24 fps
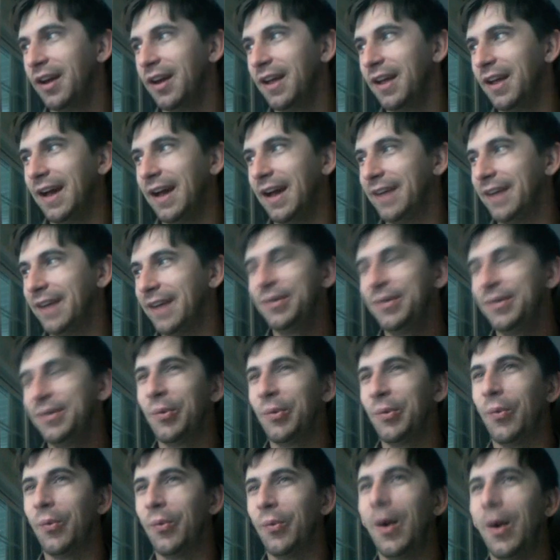I don't know
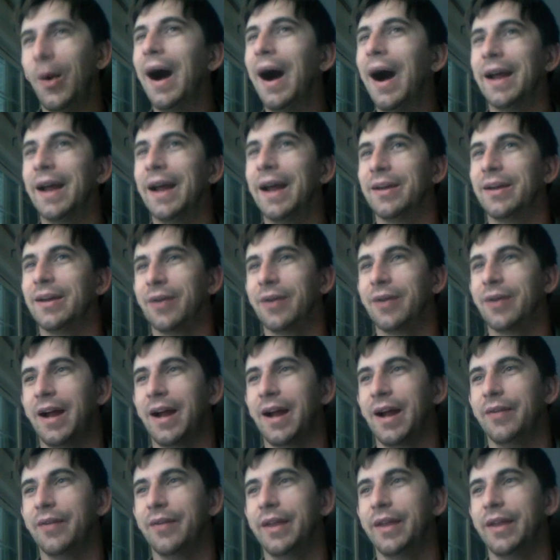why or
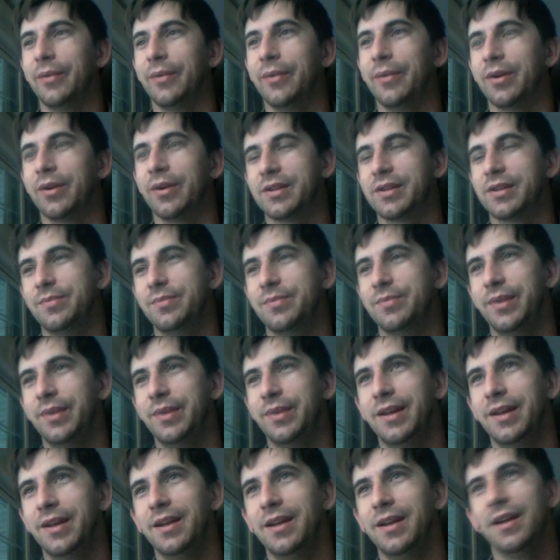how that works, but
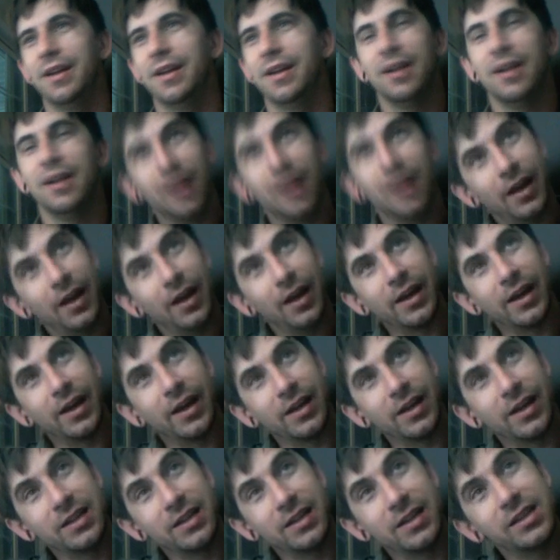it
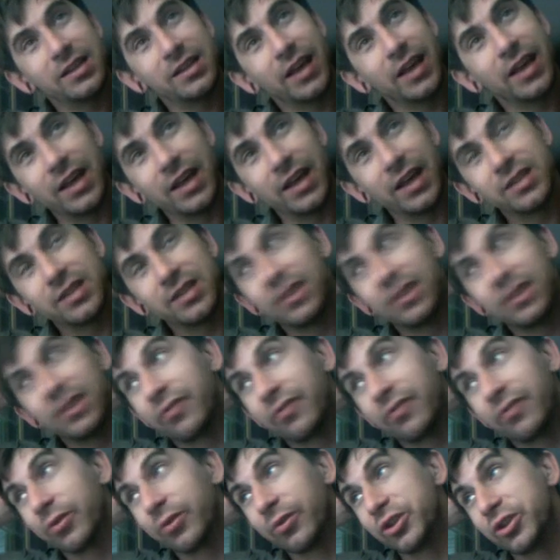is the case,
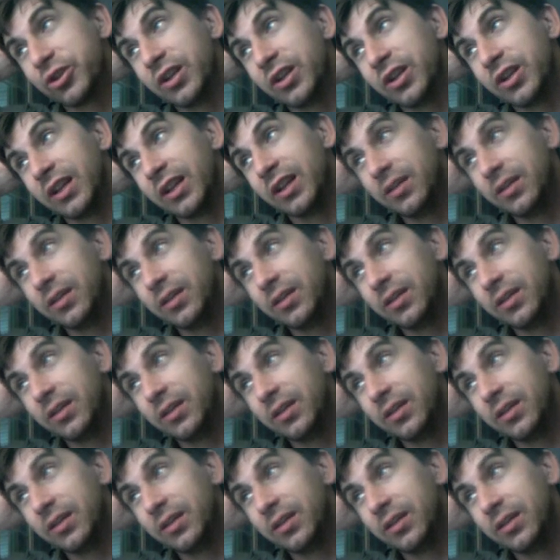unfortunately.